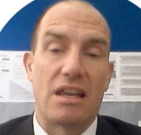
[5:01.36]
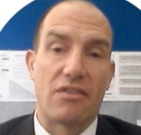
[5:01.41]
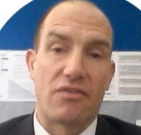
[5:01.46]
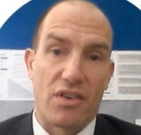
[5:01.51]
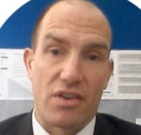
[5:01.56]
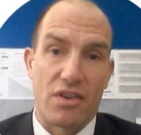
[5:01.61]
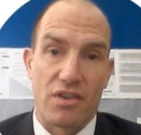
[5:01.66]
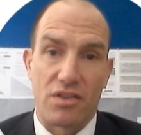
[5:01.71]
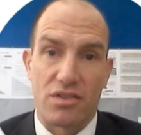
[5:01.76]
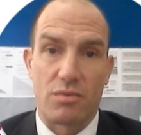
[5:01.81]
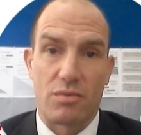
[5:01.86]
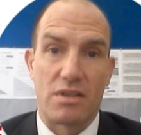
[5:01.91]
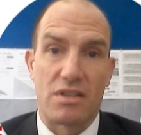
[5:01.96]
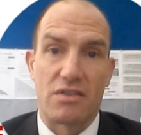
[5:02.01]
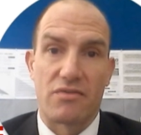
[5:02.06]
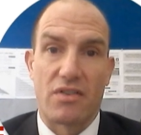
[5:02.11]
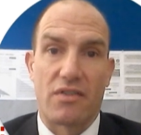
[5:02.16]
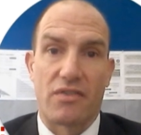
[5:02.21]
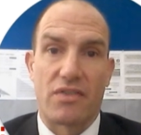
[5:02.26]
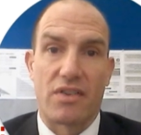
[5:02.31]
If those
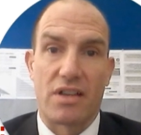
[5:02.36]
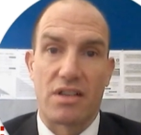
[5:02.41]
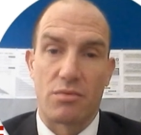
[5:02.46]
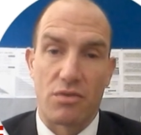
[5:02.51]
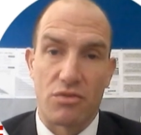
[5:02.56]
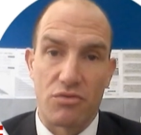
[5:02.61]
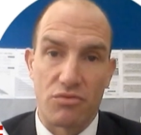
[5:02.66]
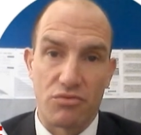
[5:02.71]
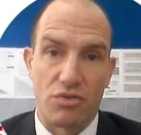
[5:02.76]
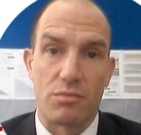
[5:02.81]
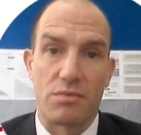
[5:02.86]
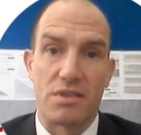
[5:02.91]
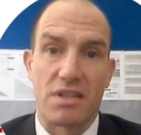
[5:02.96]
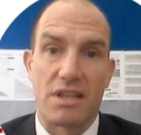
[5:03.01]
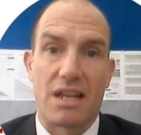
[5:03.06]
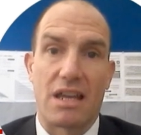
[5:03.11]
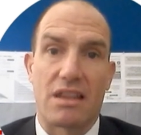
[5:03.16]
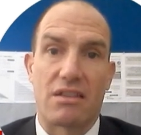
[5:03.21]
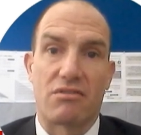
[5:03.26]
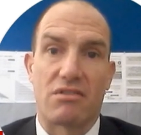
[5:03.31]
25 things were grouped
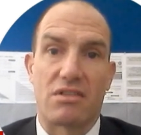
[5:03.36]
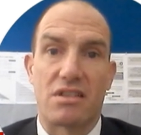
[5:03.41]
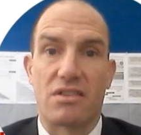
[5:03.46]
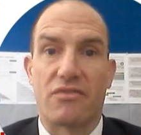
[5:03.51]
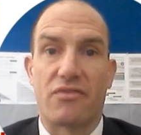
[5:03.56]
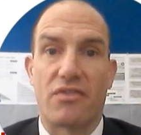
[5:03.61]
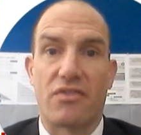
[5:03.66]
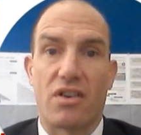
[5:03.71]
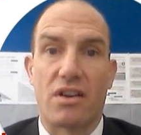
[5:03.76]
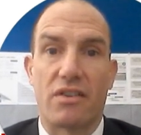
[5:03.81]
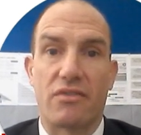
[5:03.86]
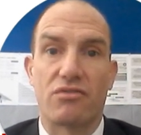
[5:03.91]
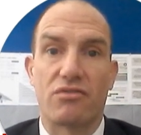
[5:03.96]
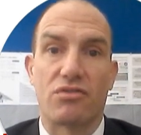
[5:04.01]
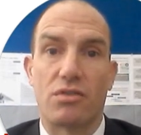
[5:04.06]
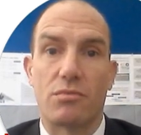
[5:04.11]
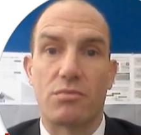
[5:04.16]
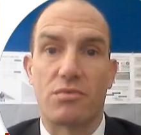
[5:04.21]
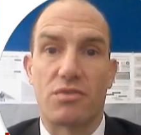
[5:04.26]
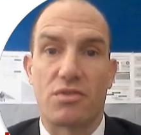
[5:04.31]
together into 5
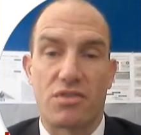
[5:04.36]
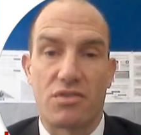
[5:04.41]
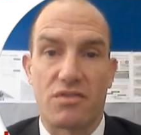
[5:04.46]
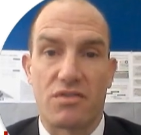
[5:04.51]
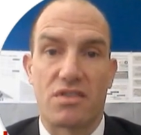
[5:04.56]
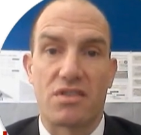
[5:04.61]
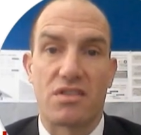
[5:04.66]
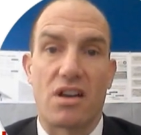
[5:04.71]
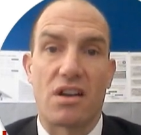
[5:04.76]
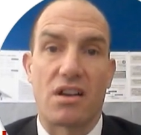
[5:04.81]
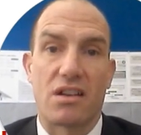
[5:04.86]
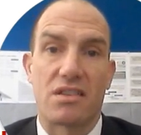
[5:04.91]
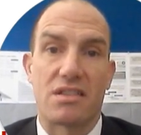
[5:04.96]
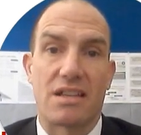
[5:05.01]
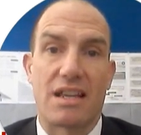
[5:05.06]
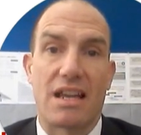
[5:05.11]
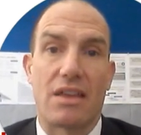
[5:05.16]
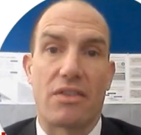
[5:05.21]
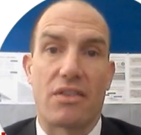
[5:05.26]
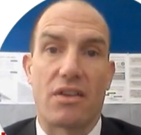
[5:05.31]
groups or sort of stuck
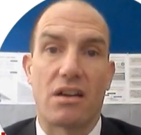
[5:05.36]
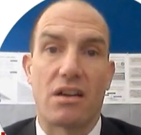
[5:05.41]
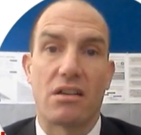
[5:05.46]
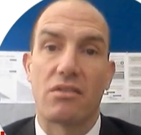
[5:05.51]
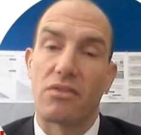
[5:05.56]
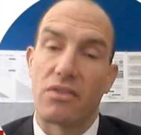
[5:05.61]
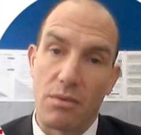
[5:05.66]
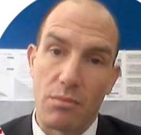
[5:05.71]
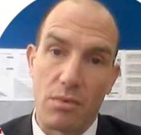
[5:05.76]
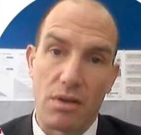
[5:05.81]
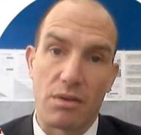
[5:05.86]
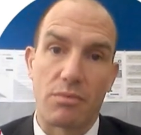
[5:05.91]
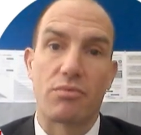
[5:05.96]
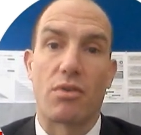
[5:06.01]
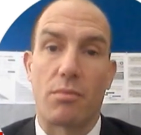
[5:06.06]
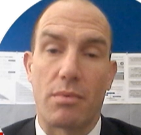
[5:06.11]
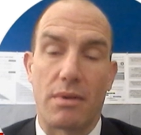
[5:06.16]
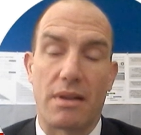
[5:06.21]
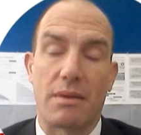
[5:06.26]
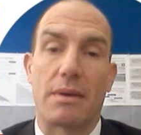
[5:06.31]
together, then we'd
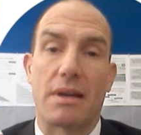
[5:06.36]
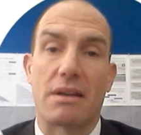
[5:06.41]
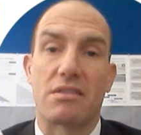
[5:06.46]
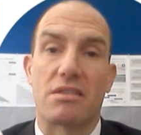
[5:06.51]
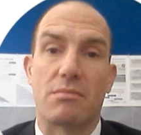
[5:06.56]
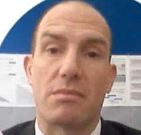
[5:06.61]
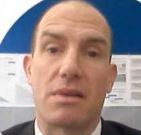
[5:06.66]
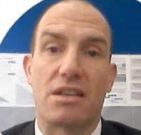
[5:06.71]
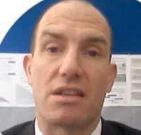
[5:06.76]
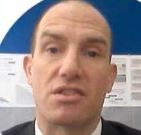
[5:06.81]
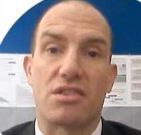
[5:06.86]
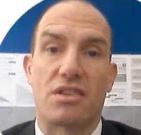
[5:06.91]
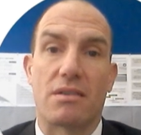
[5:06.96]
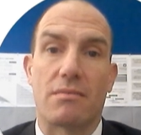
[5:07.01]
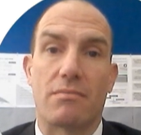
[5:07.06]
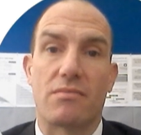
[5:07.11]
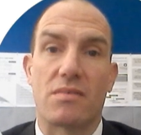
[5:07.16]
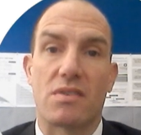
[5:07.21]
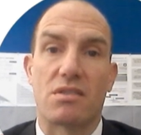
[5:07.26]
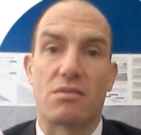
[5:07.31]
probably be able to manage
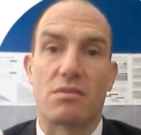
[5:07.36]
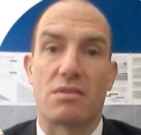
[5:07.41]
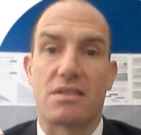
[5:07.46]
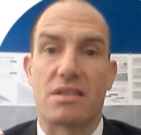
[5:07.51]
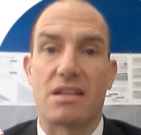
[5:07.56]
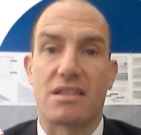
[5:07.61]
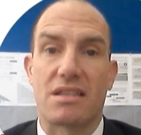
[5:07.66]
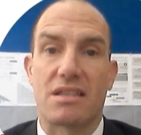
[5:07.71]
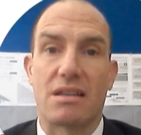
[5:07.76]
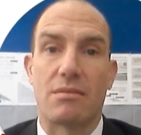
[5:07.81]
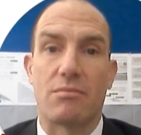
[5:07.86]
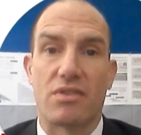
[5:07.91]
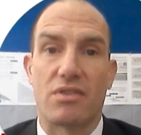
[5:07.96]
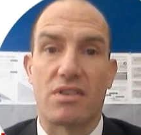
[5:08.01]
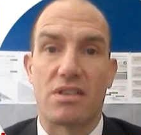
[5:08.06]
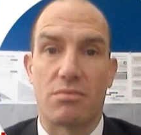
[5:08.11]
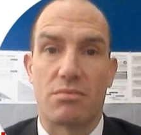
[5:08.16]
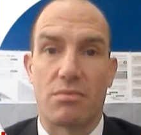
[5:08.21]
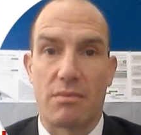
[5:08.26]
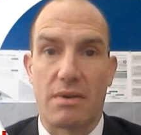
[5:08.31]
it. So it's that same
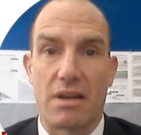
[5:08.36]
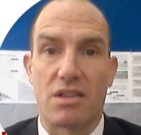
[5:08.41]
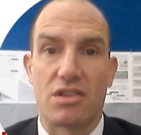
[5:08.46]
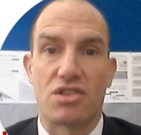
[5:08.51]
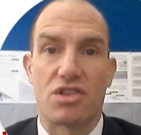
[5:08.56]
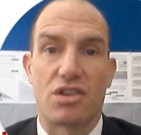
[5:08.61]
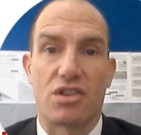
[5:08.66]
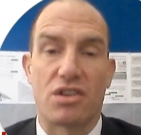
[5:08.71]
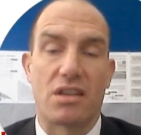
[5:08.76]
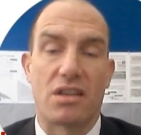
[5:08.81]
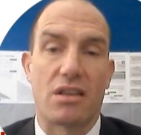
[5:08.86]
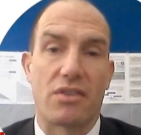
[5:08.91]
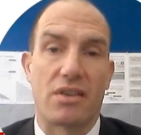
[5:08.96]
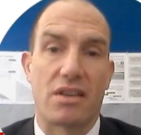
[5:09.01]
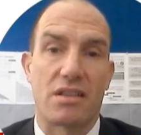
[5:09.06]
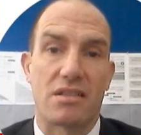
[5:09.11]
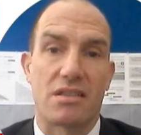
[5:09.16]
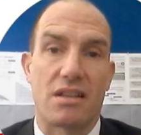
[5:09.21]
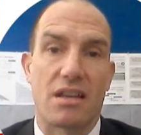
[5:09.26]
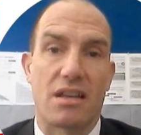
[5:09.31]
principle about chunking
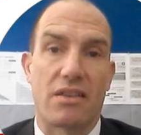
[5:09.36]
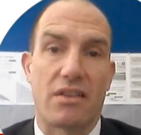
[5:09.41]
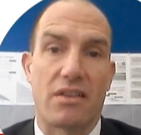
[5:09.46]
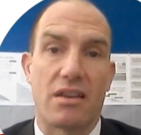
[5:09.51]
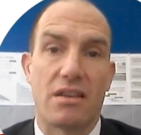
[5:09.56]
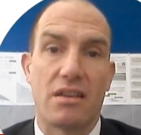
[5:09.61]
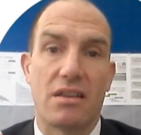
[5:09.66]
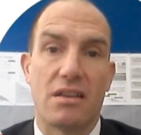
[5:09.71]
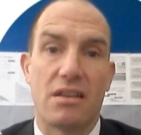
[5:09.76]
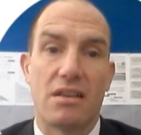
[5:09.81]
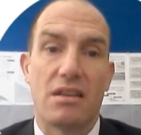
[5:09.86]
things together.